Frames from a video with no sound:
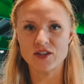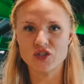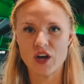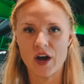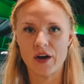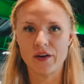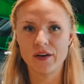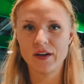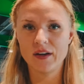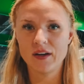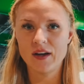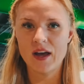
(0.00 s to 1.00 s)
So
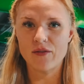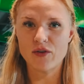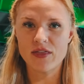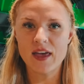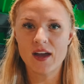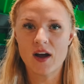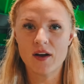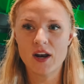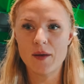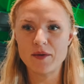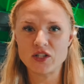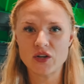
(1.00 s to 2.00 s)
if you think I'm gonna be